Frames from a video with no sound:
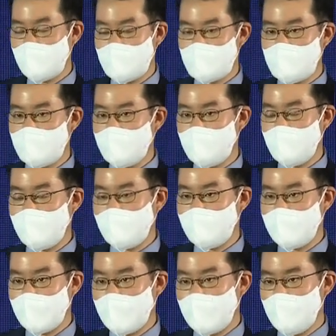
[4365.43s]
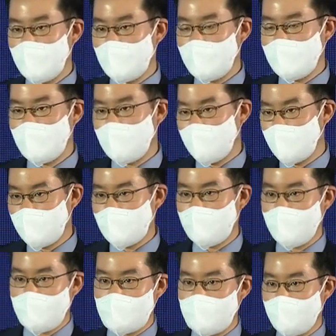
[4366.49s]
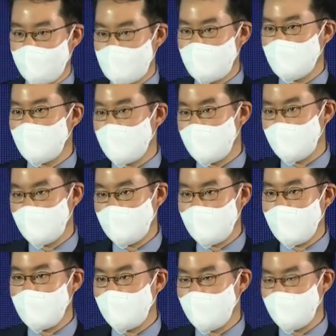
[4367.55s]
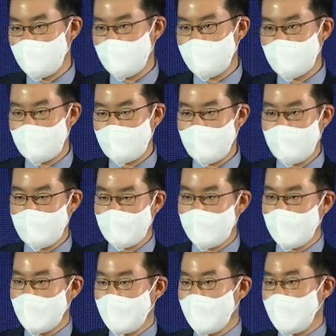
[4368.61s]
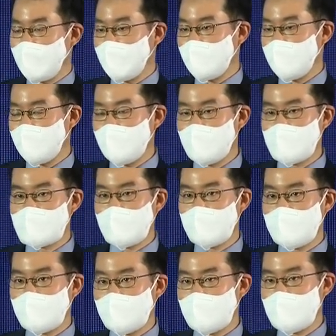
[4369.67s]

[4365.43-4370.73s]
it's known that you can infer the race with some high probability. Another example